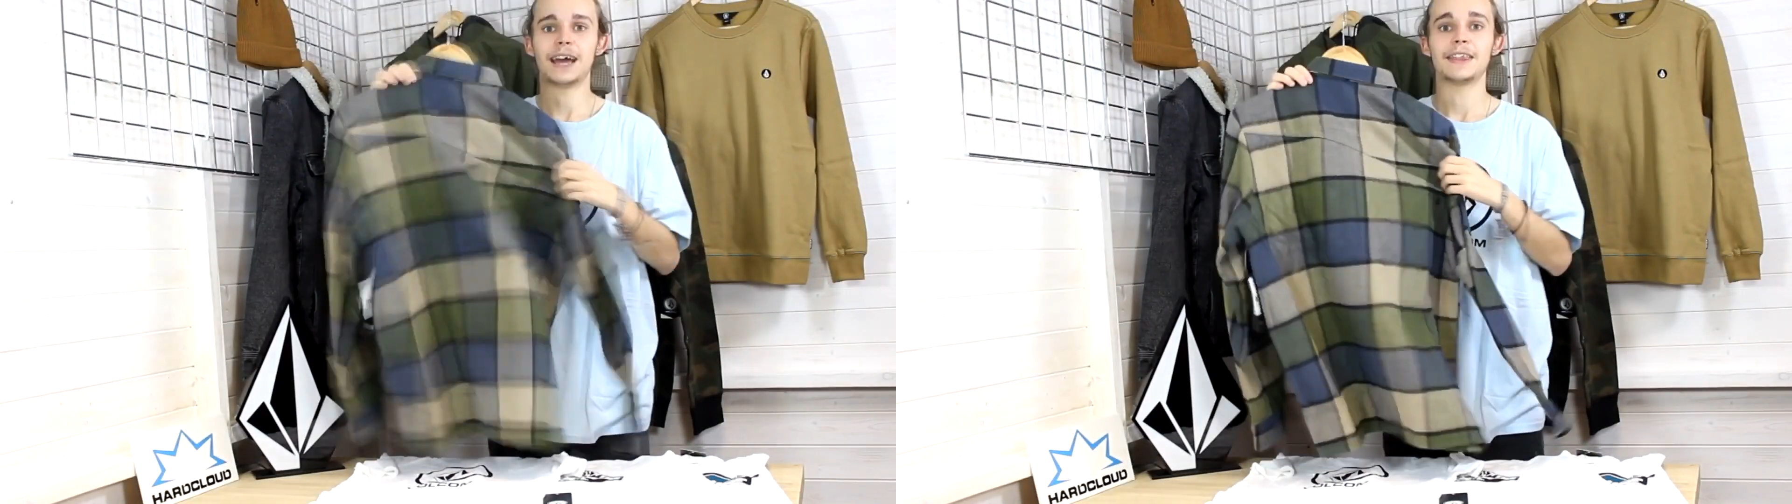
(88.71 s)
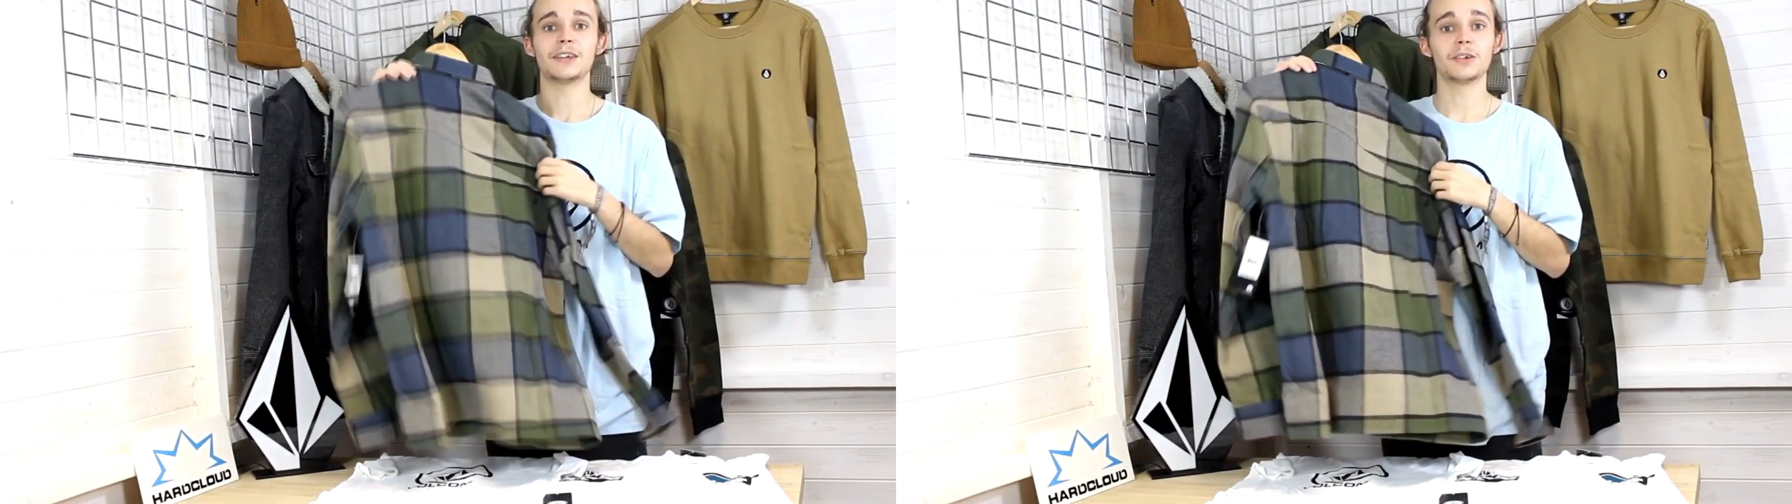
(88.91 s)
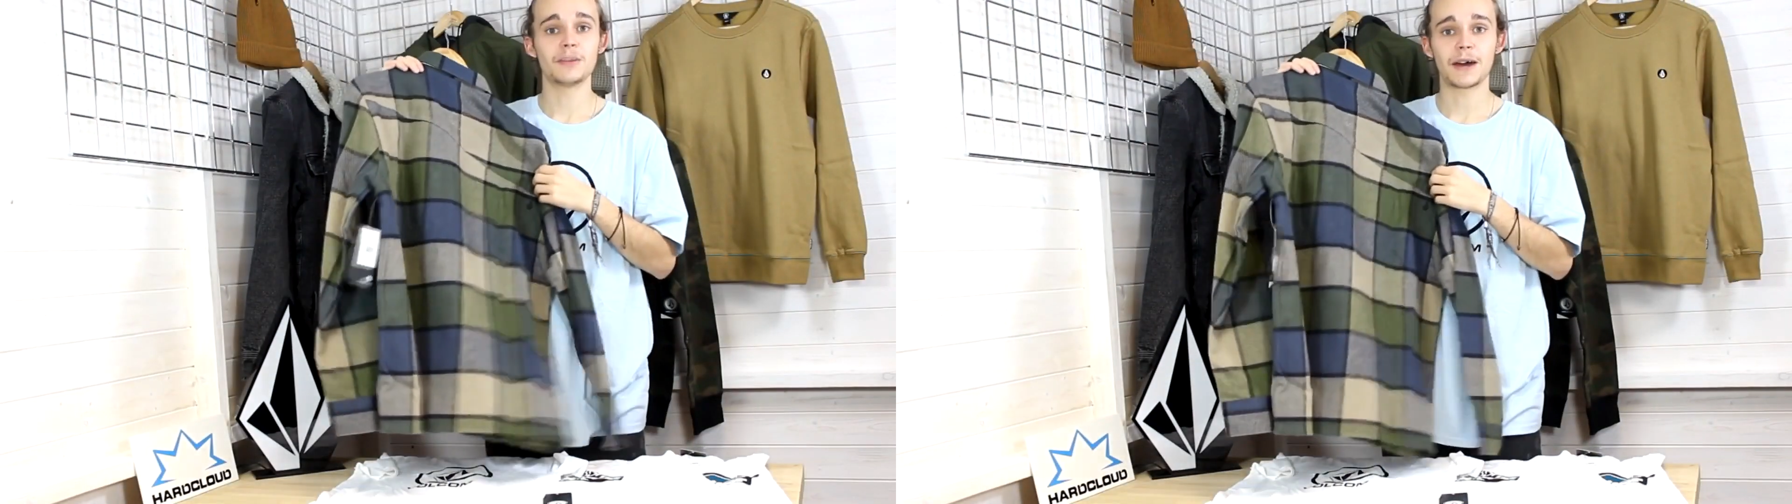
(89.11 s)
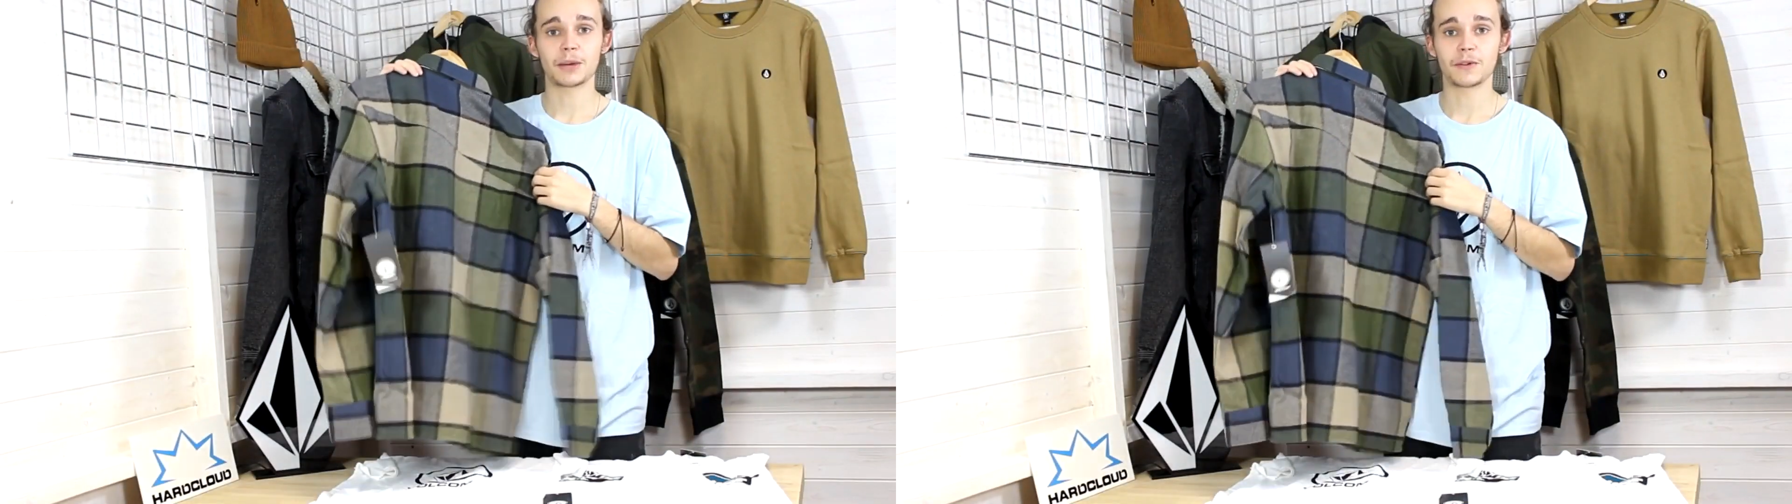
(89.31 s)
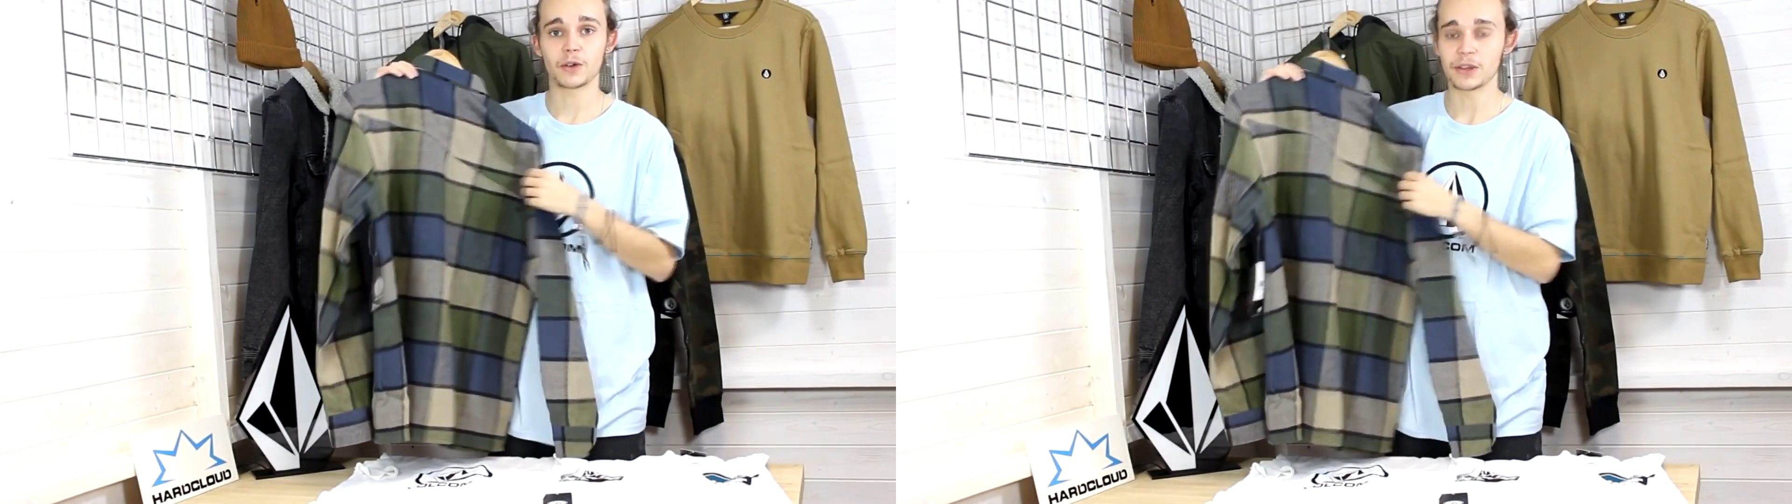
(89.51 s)
And then on the
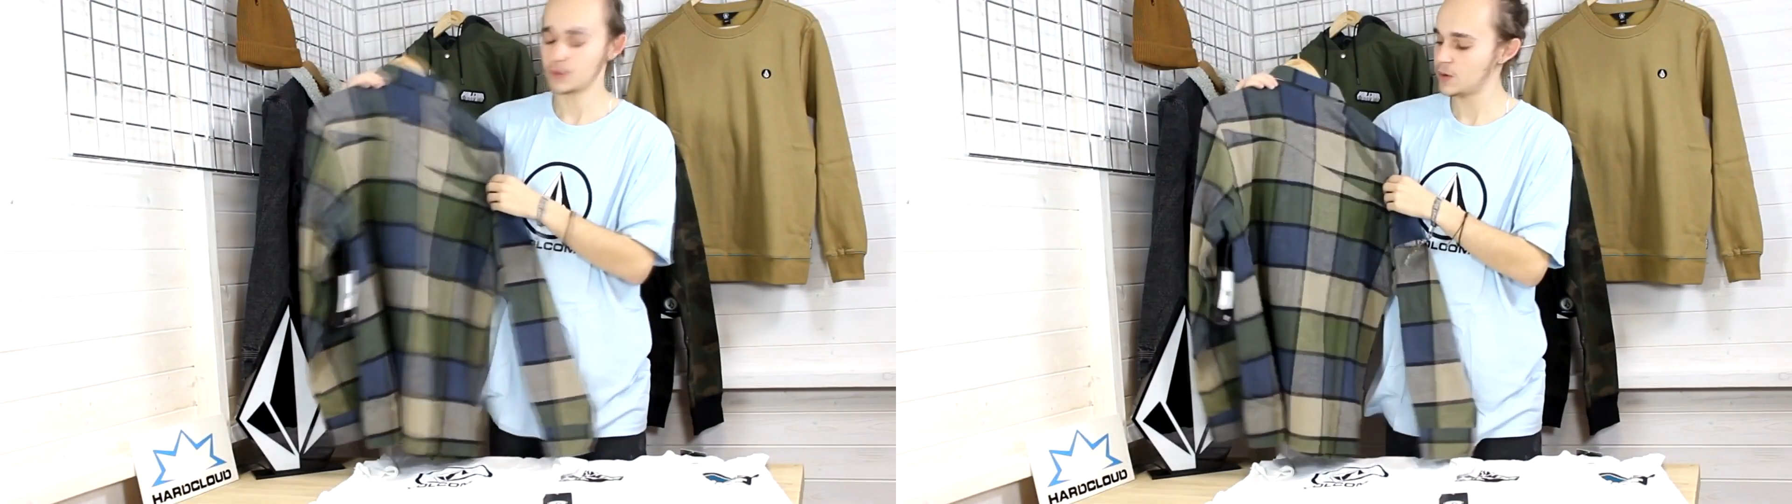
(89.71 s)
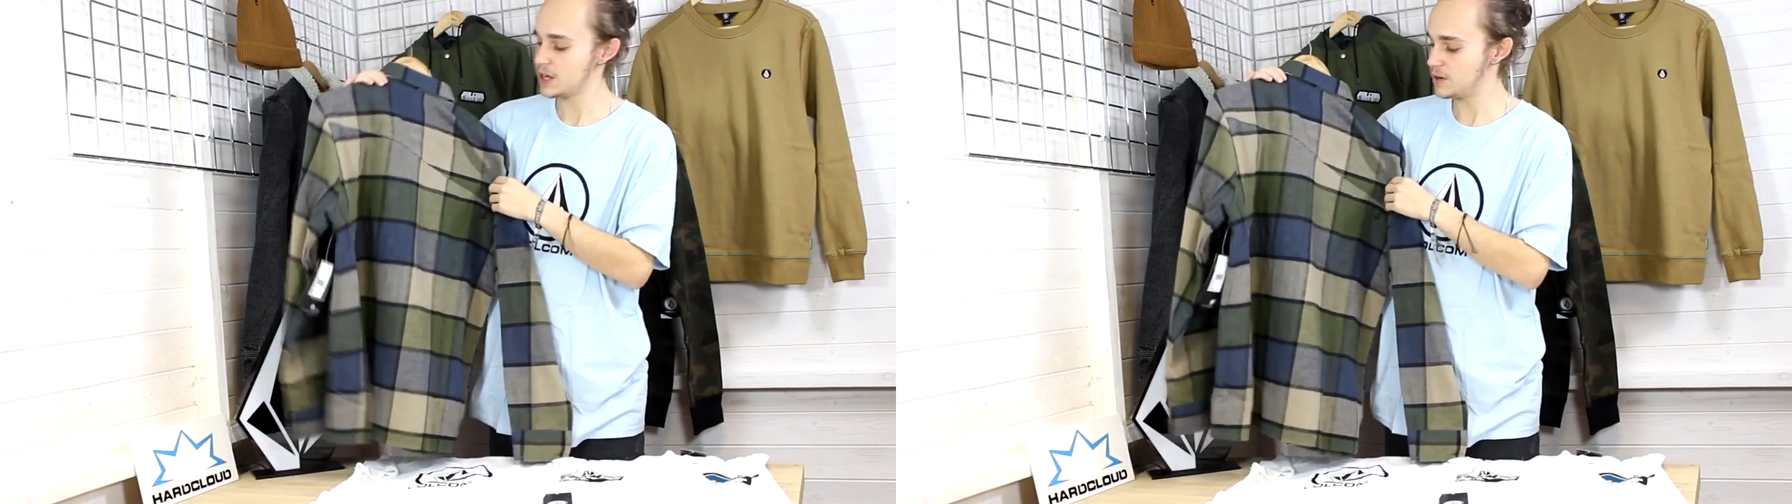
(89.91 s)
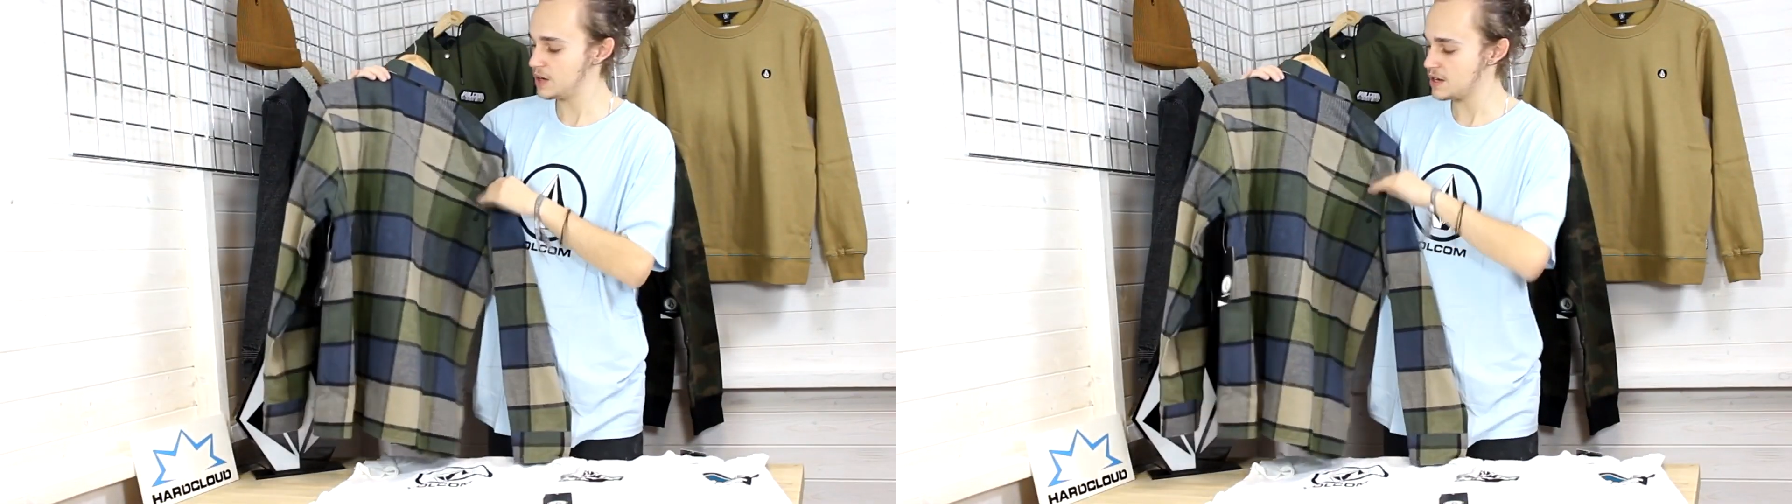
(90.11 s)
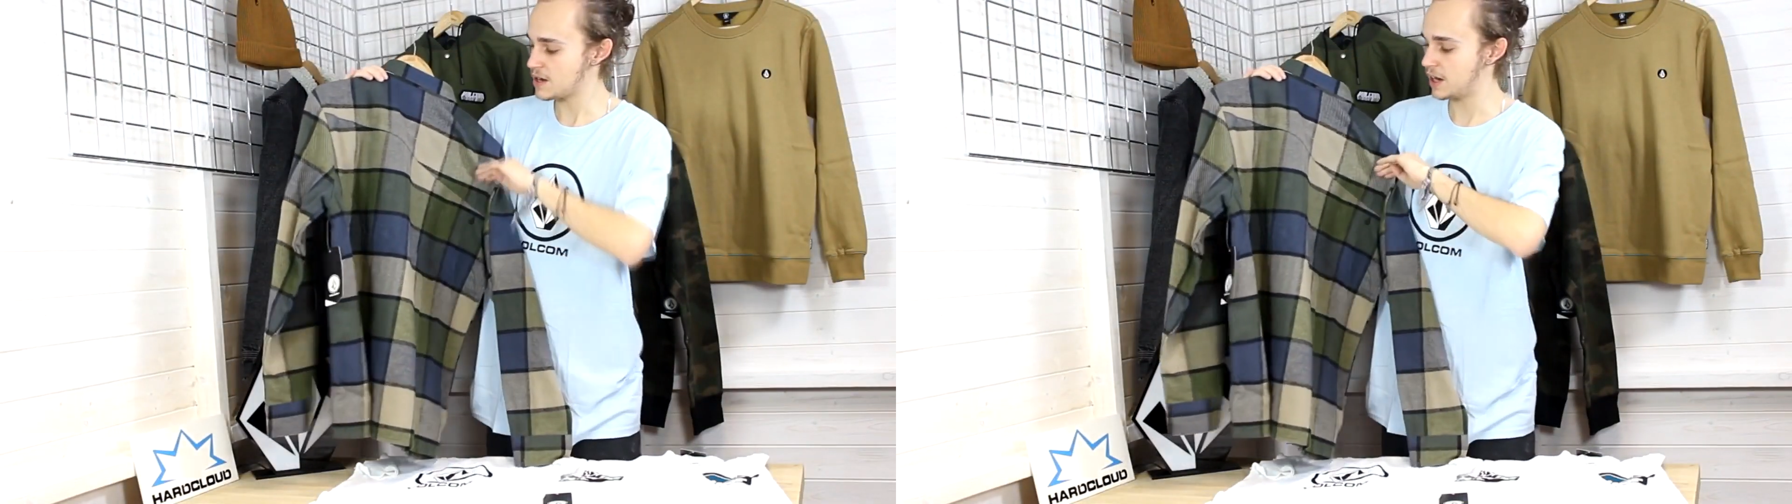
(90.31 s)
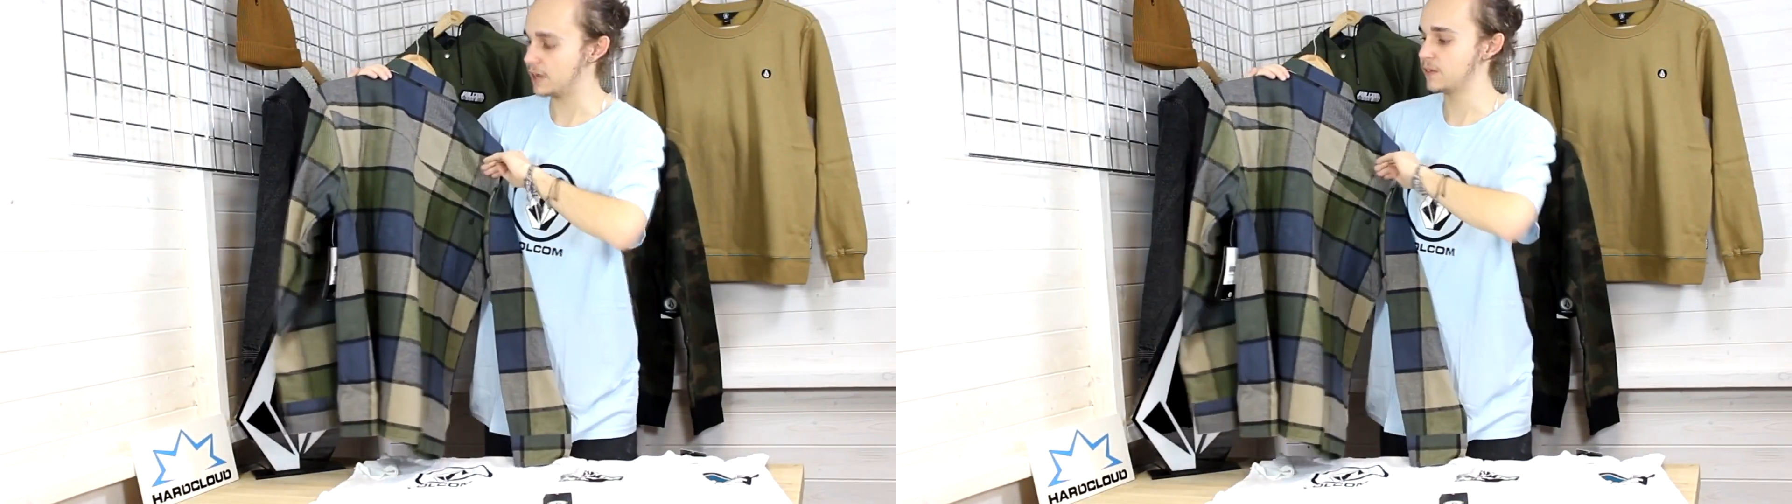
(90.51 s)
back we've got this really unique
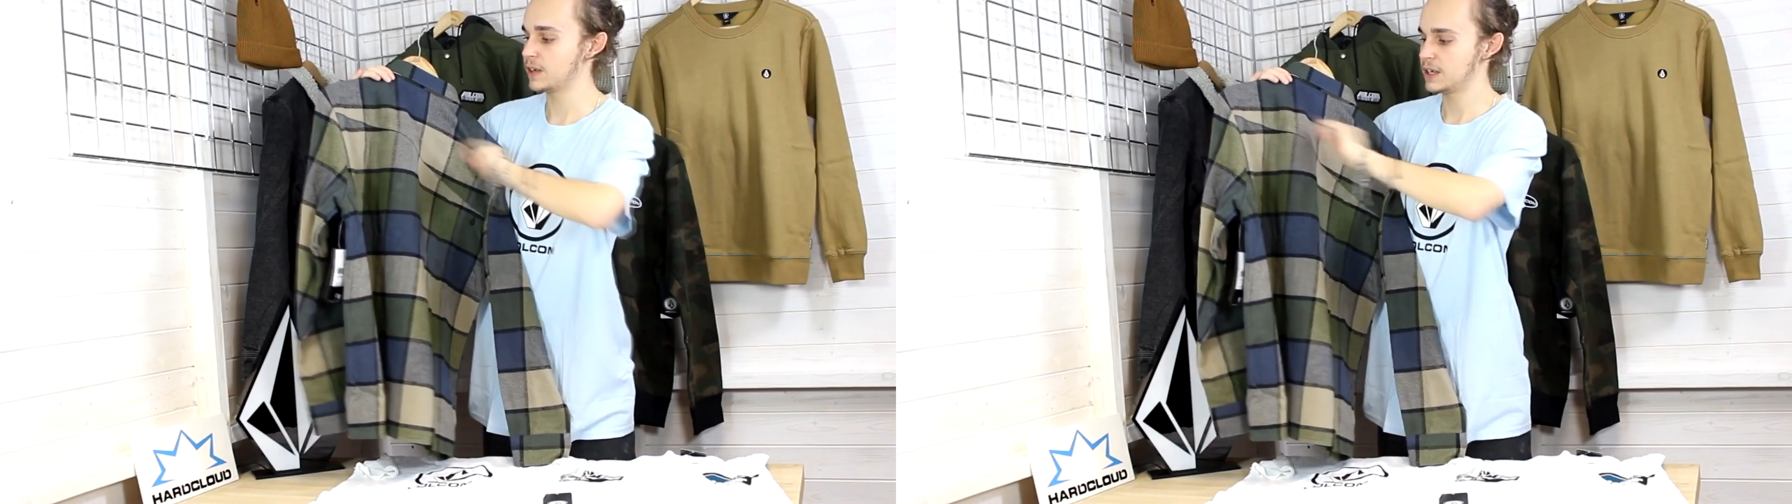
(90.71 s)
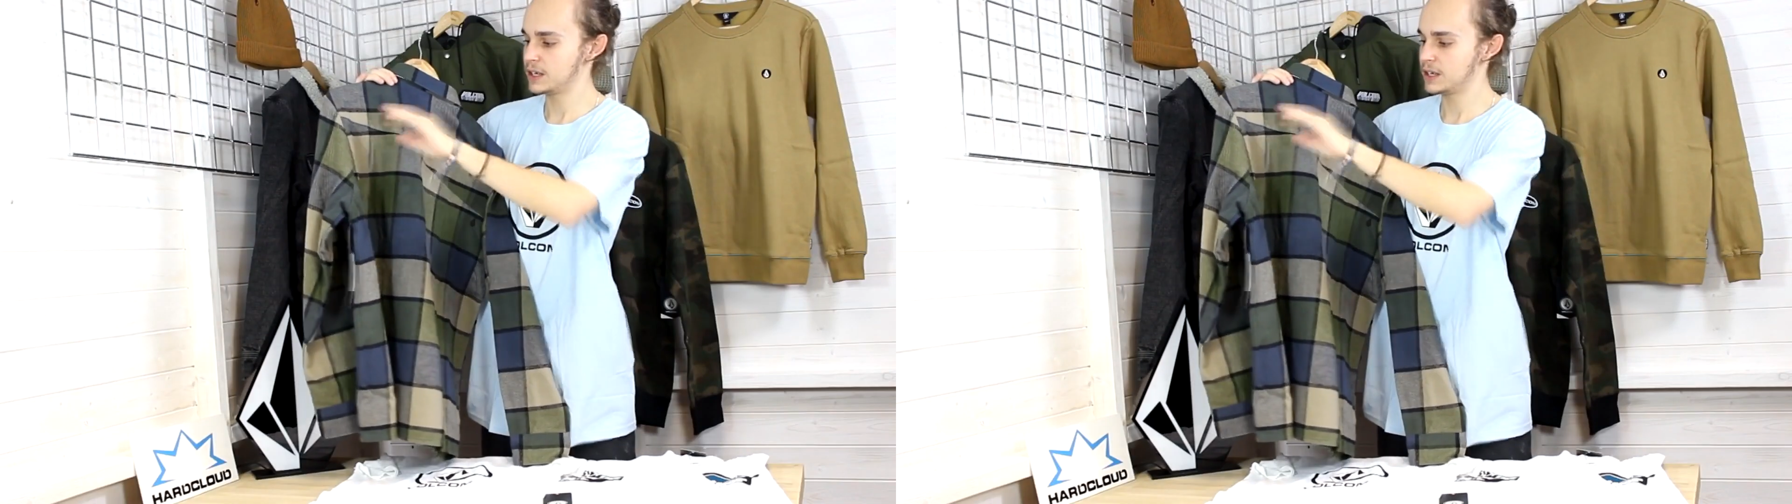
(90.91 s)
kind of